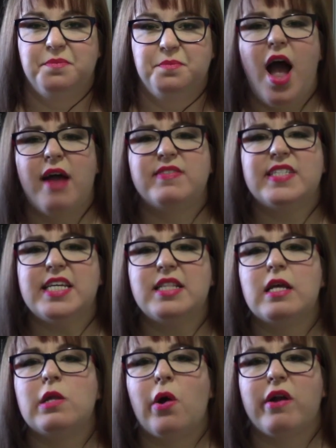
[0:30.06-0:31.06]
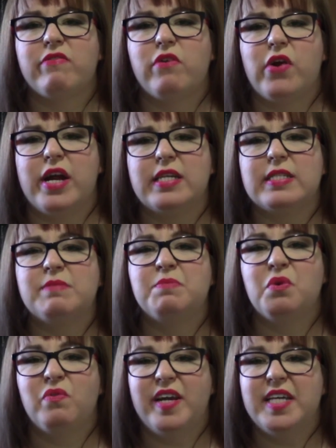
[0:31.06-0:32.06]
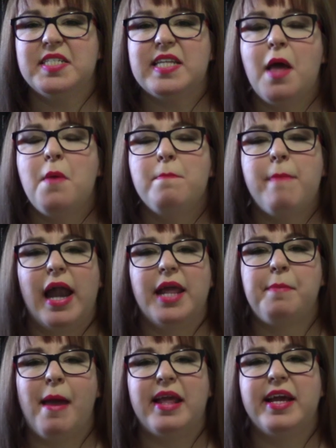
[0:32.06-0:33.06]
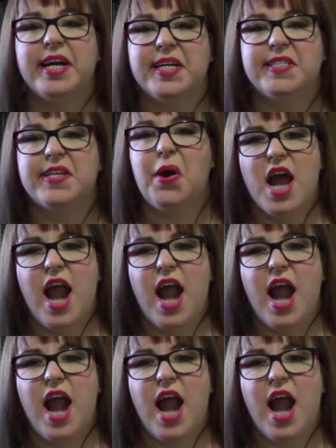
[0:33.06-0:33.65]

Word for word: I've seen the Lord of the Rings movies many, many years ago,